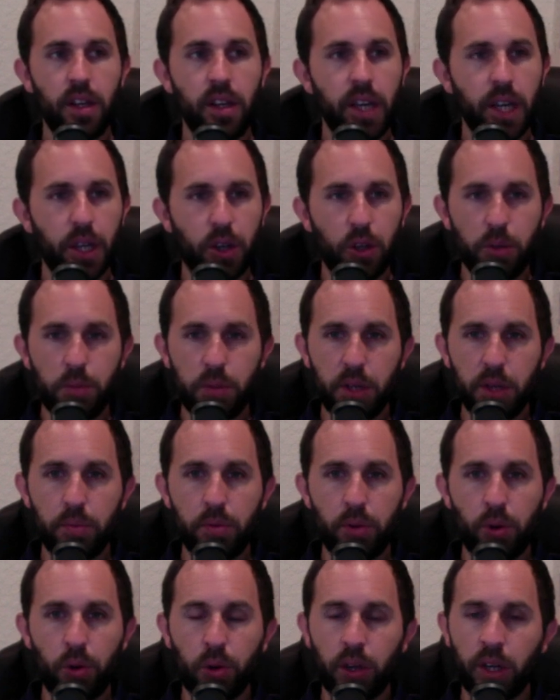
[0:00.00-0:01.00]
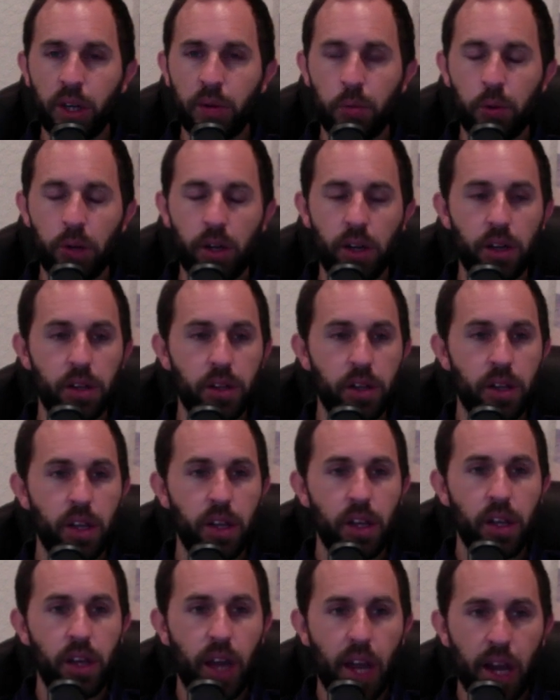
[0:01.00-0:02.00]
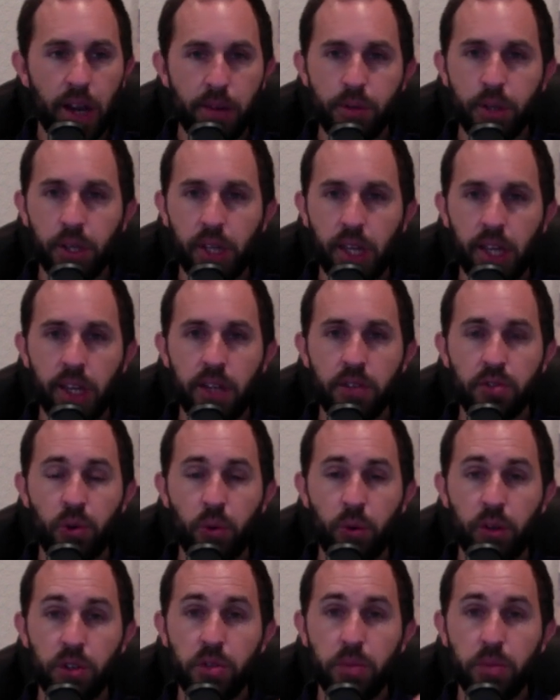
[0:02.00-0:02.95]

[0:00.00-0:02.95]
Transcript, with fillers: It could be a program where every kid is going